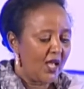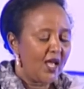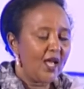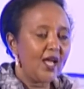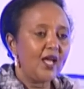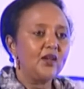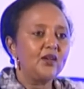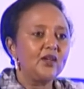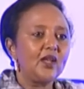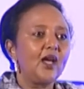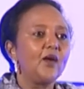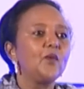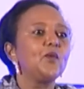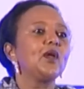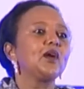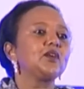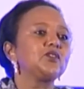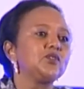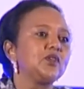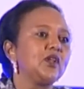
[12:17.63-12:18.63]
and
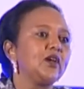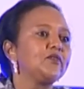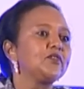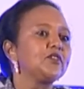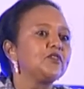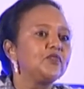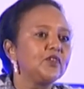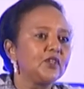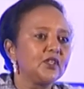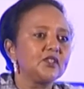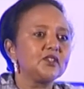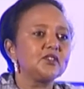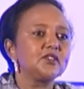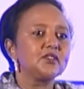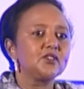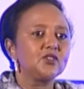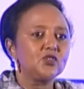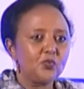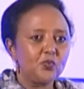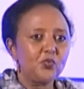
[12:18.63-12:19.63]
we actually have the
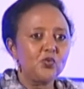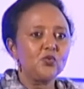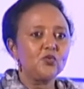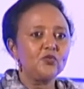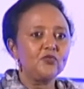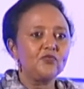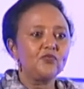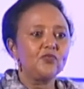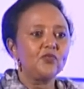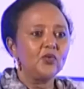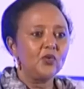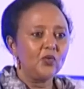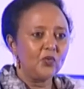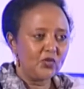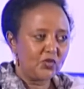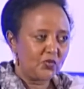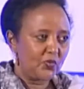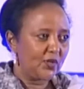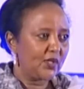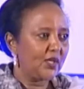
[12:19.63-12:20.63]
figures to prove,
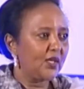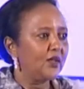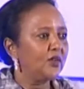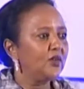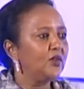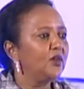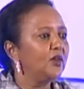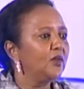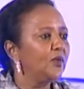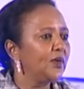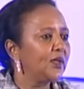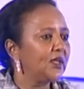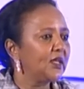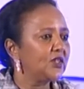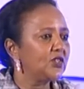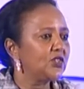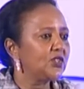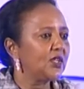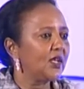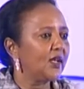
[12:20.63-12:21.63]
which we
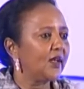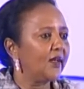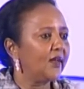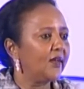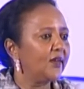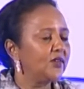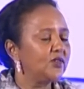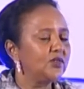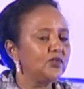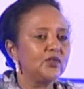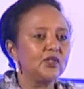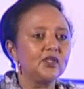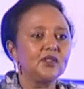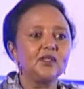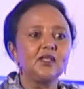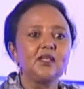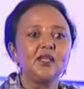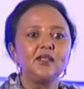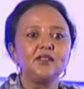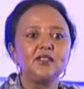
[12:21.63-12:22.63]
can share
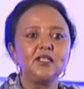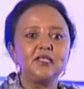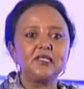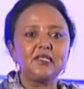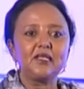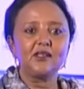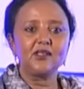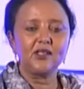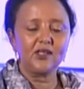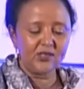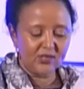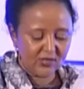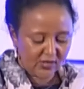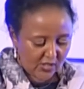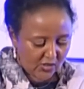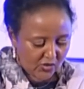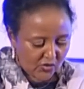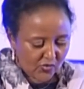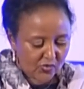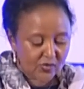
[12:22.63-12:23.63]
during the dedicated
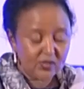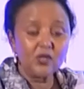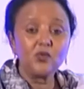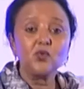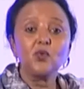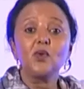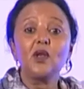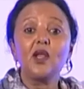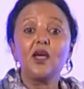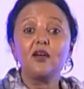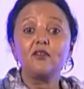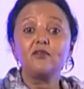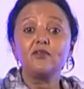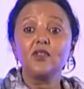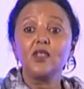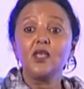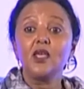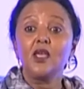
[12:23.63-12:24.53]
sessions that we will have